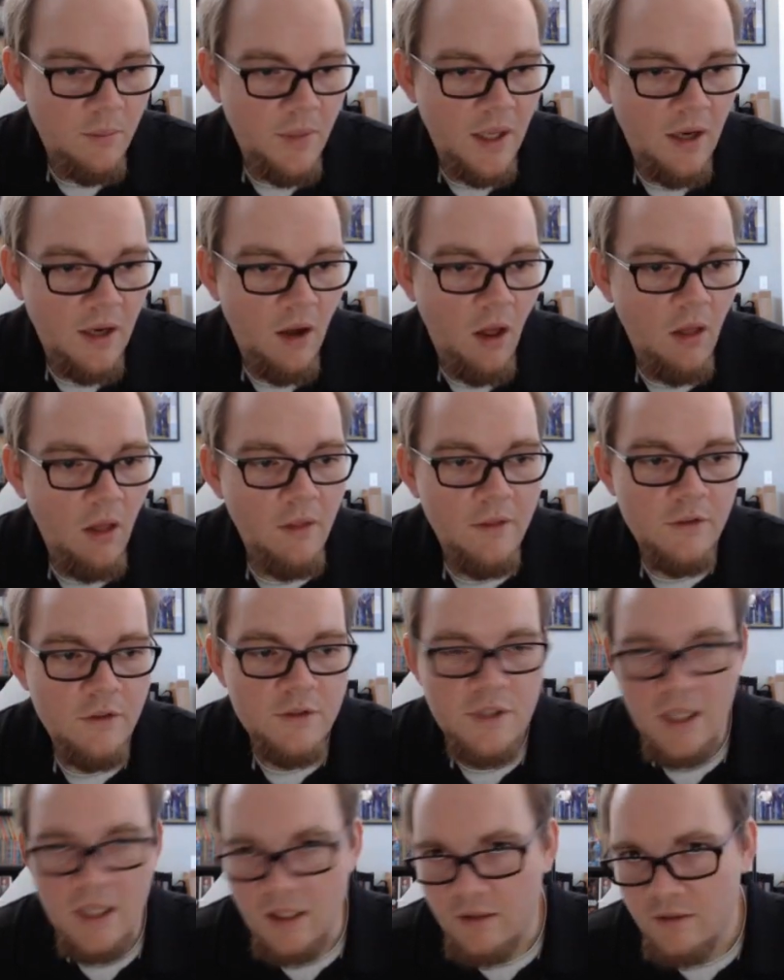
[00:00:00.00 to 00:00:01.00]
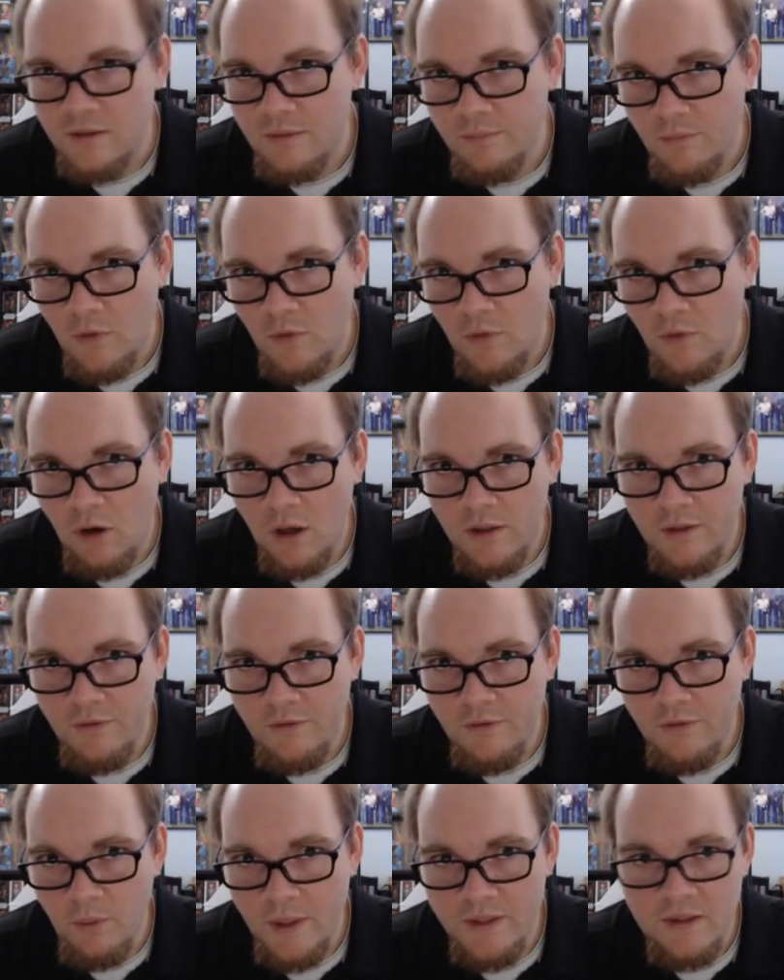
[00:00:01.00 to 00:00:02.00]
But all of those things are all
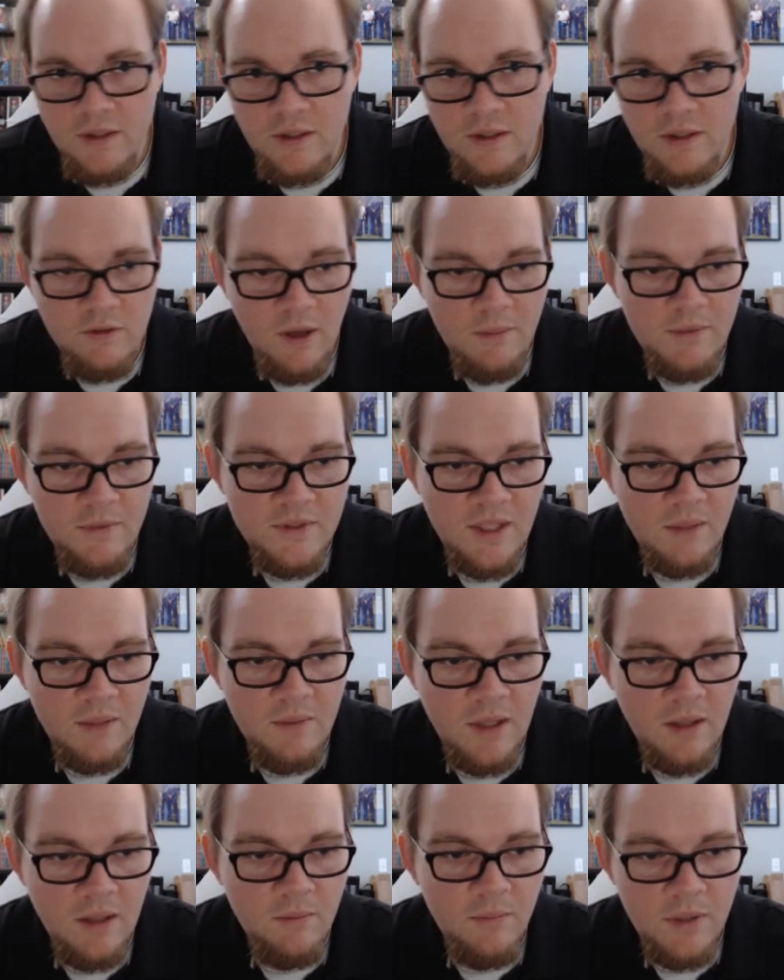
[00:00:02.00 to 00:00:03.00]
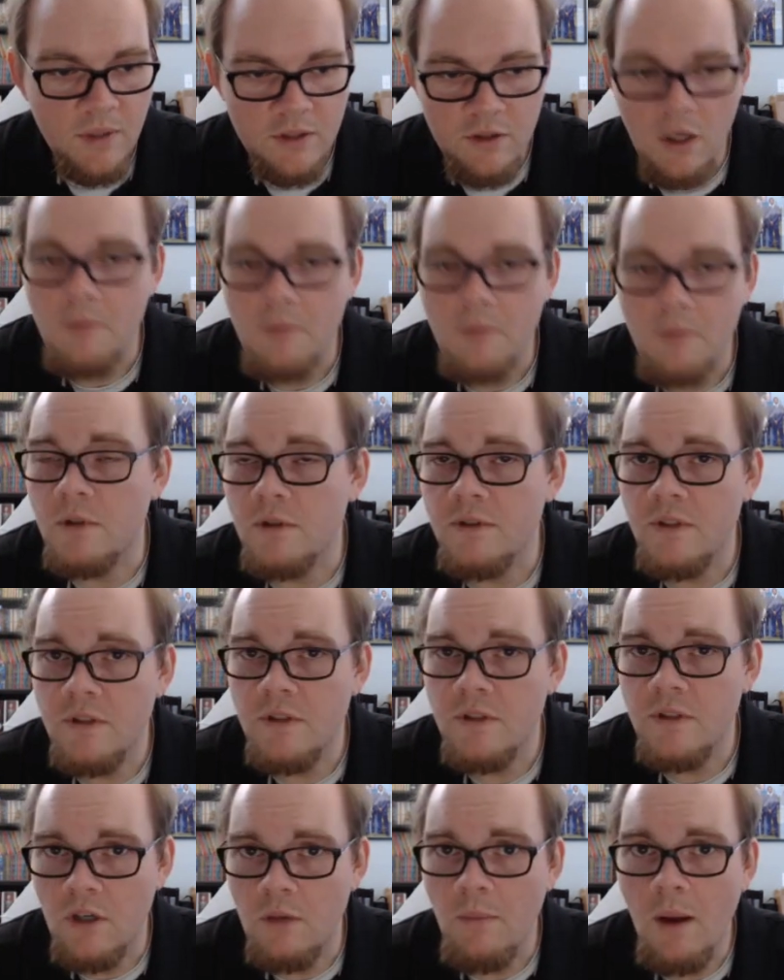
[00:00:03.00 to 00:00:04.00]
different ways to describe the same thing, but sharp turn is
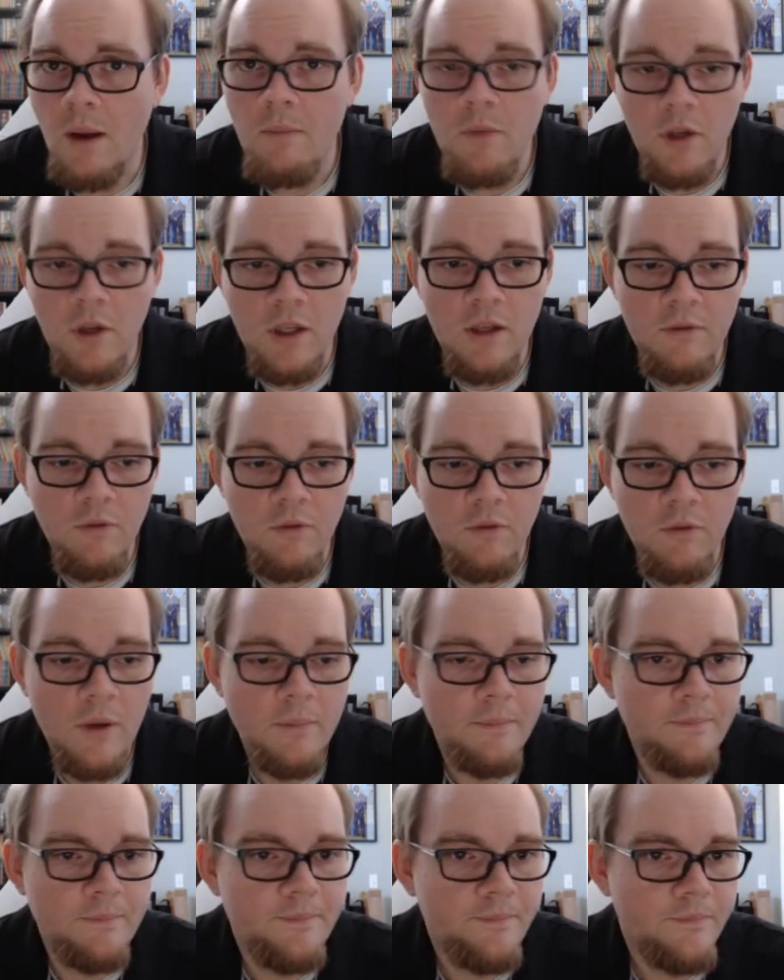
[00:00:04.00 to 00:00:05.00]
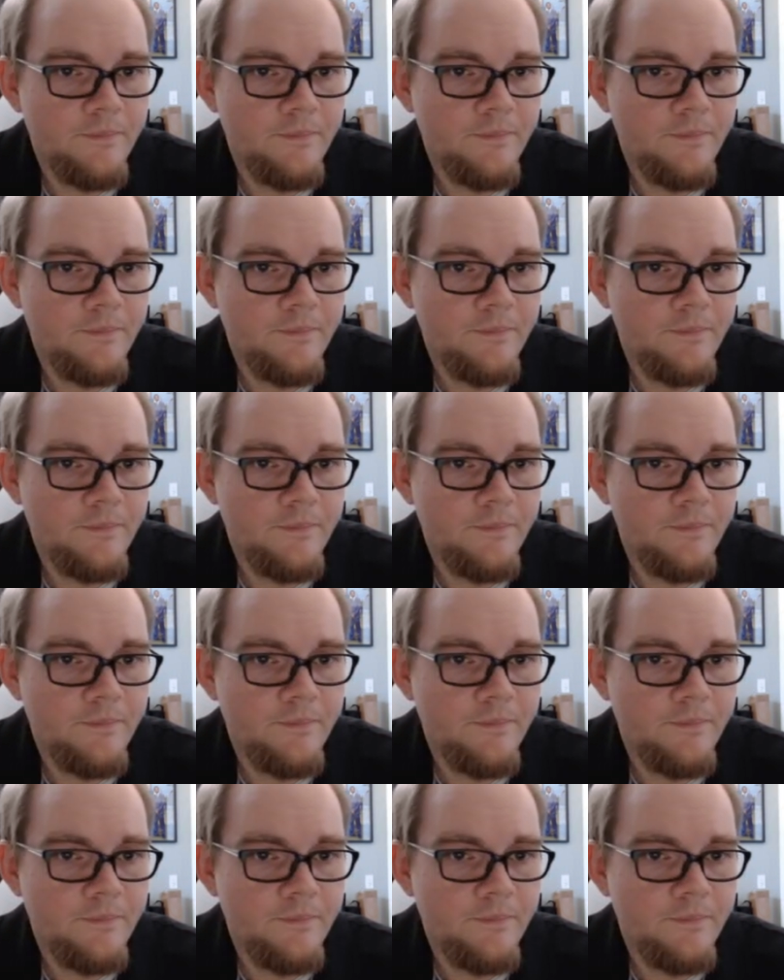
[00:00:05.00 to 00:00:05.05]
the term I'm looking for.